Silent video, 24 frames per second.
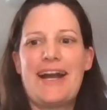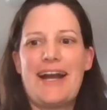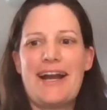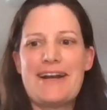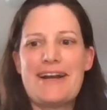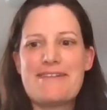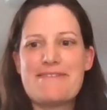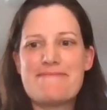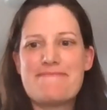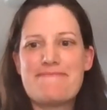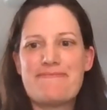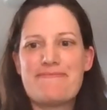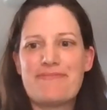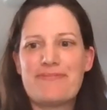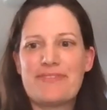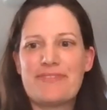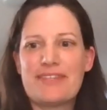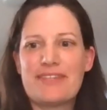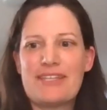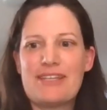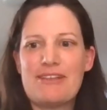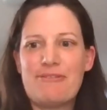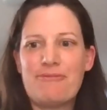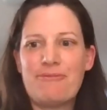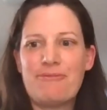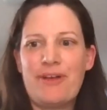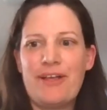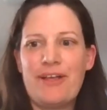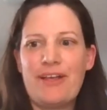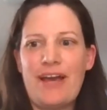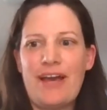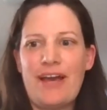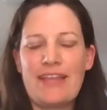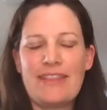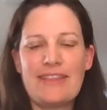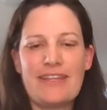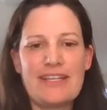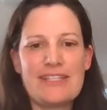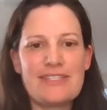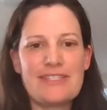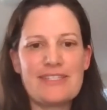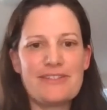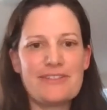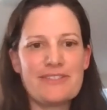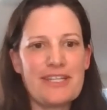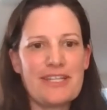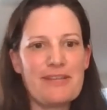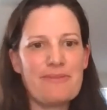um, well, unless
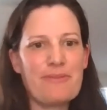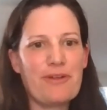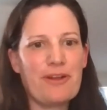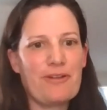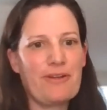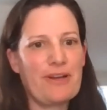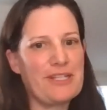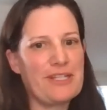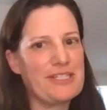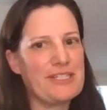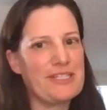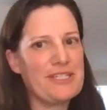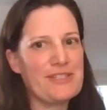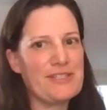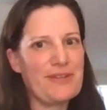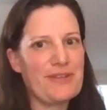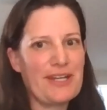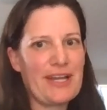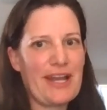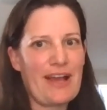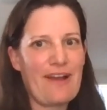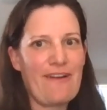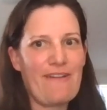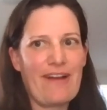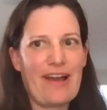there's any more questions right now,